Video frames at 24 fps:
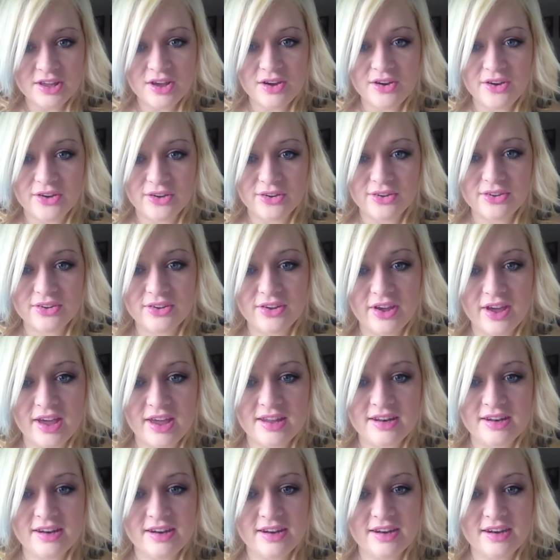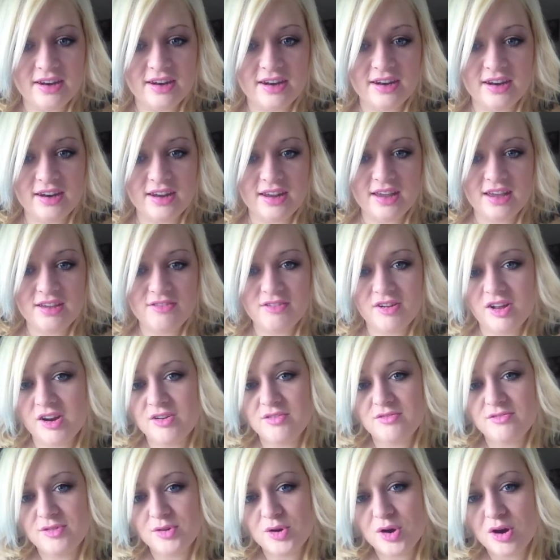go. And if I
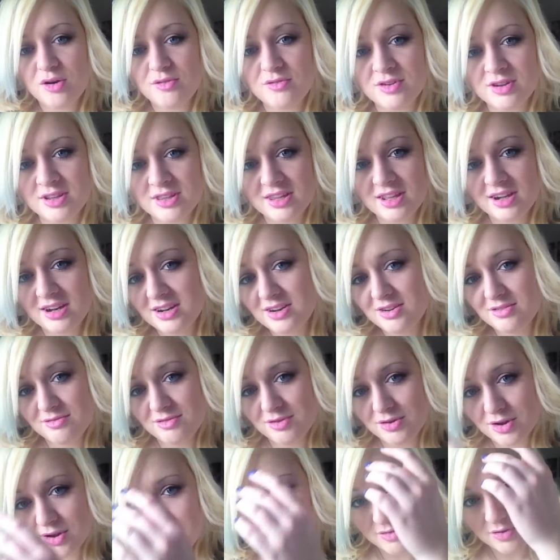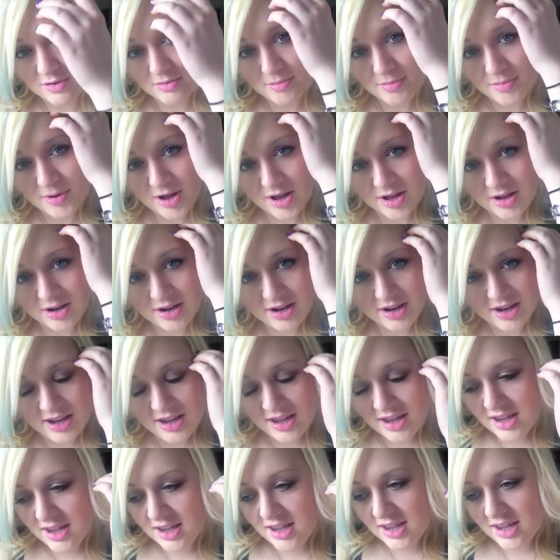don't feel confident, then I don't feel confident. But
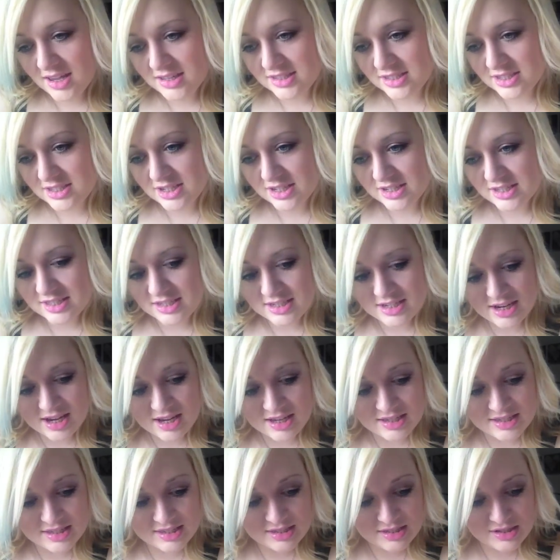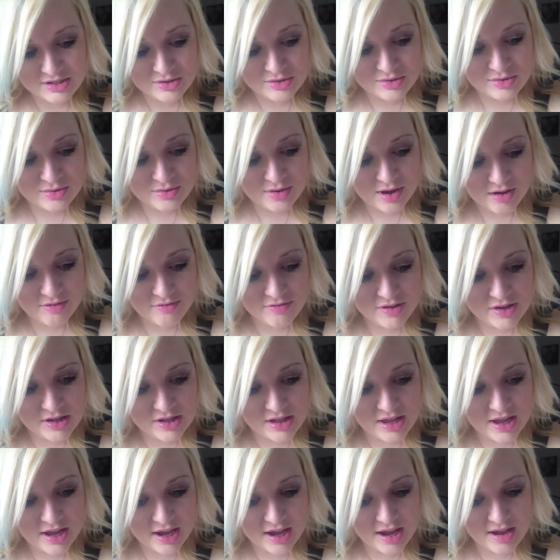it's just a new. I feel
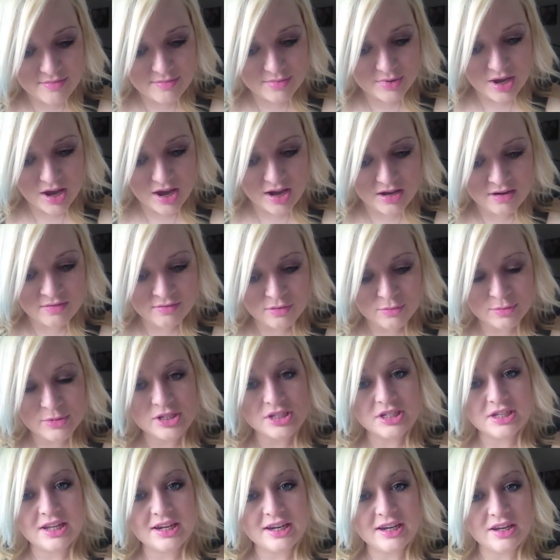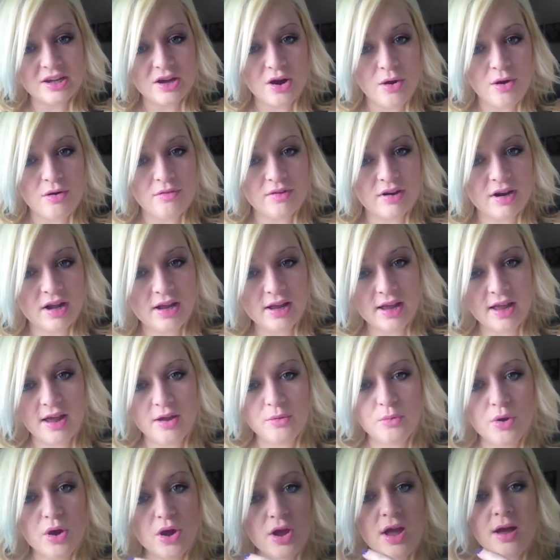like I'm kind of almost letting go of it. I, I
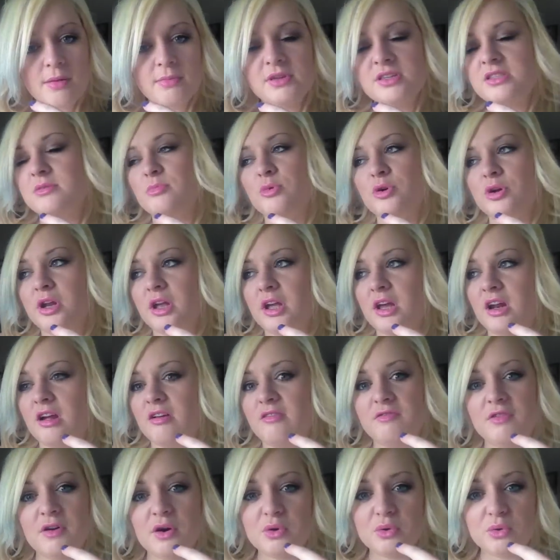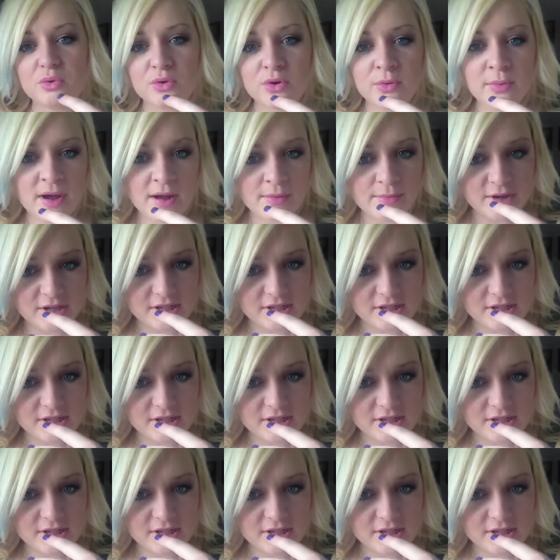woke up this morning and I felt good about